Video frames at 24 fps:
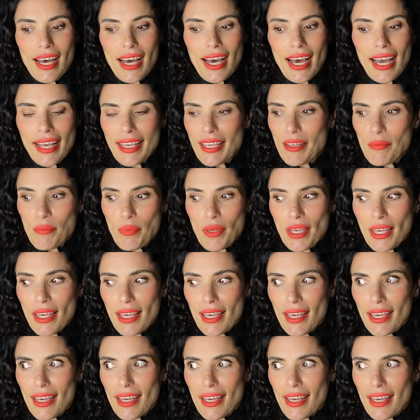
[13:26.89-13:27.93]
I can
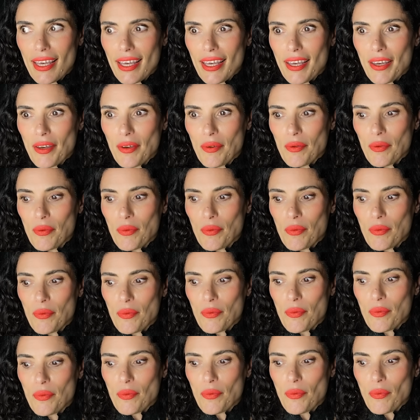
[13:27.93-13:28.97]
be
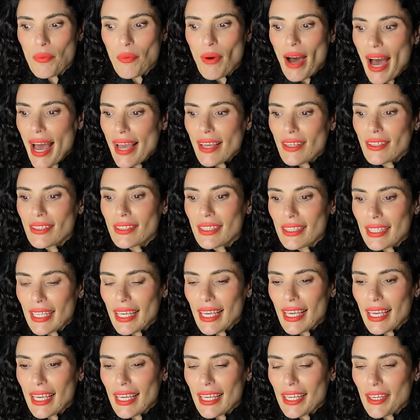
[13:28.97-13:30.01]

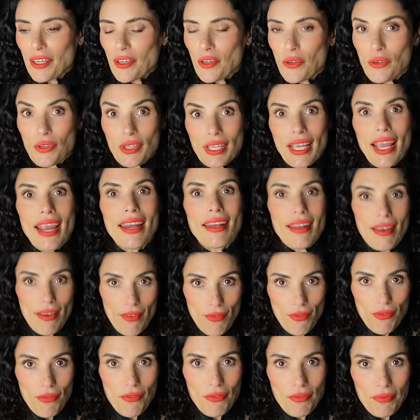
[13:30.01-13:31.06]
wildly
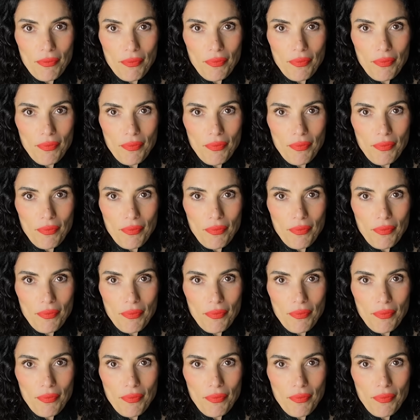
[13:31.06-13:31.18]
creative